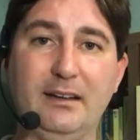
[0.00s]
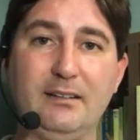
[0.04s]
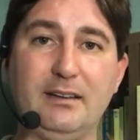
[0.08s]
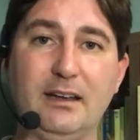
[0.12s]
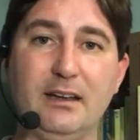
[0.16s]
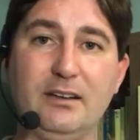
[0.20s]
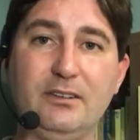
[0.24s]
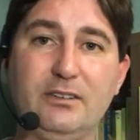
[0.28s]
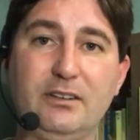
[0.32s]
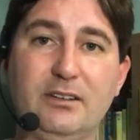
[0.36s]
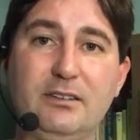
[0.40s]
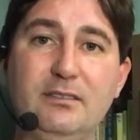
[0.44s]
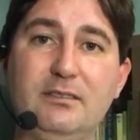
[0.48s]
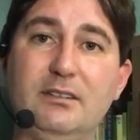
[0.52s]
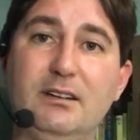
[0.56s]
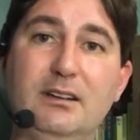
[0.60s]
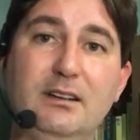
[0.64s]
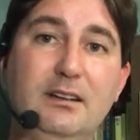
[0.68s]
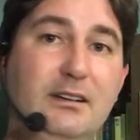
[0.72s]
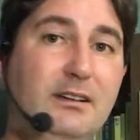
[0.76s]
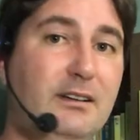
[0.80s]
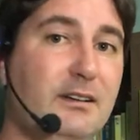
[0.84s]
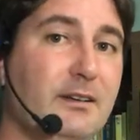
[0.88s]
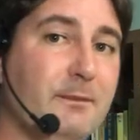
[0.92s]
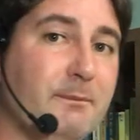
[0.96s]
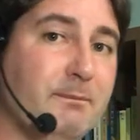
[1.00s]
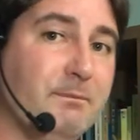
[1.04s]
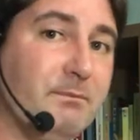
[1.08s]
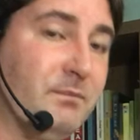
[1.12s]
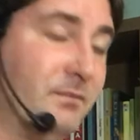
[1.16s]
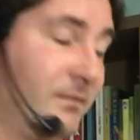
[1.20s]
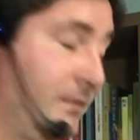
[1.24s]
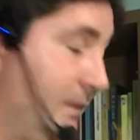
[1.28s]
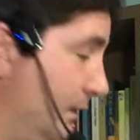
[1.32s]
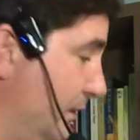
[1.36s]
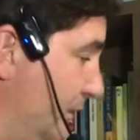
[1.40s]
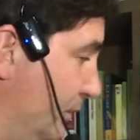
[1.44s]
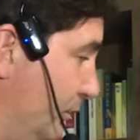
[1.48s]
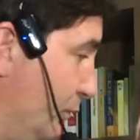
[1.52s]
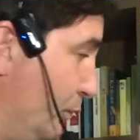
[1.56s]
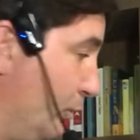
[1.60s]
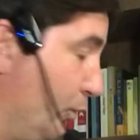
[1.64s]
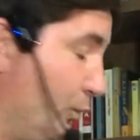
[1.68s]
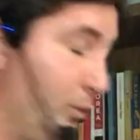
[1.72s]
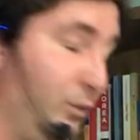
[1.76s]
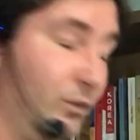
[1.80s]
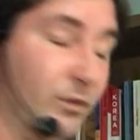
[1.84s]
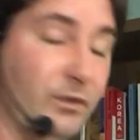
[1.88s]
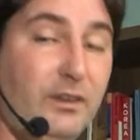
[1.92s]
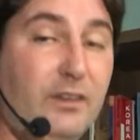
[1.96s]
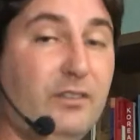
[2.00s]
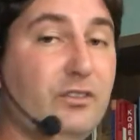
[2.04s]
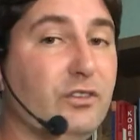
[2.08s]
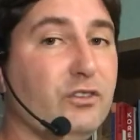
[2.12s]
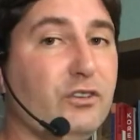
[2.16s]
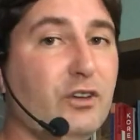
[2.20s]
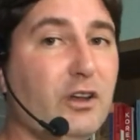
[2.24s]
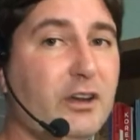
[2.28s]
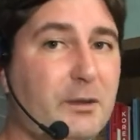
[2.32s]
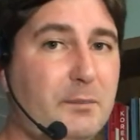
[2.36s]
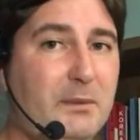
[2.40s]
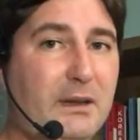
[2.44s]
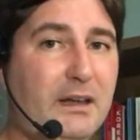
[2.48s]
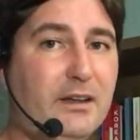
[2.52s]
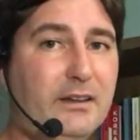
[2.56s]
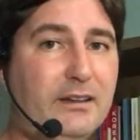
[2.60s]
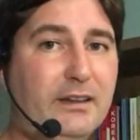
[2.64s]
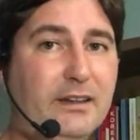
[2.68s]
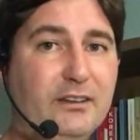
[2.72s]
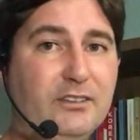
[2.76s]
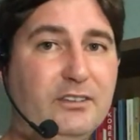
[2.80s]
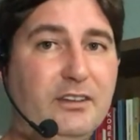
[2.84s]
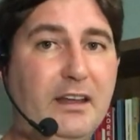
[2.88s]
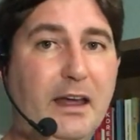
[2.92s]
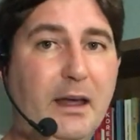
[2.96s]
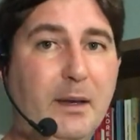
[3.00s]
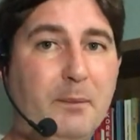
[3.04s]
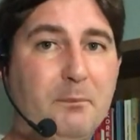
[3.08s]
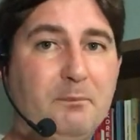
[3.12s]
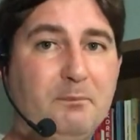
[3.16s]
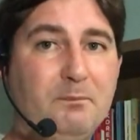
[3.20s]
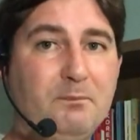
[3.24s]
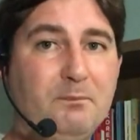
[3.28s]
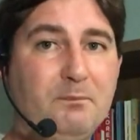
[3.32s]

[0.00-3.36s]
attention, this is going to be on the exam.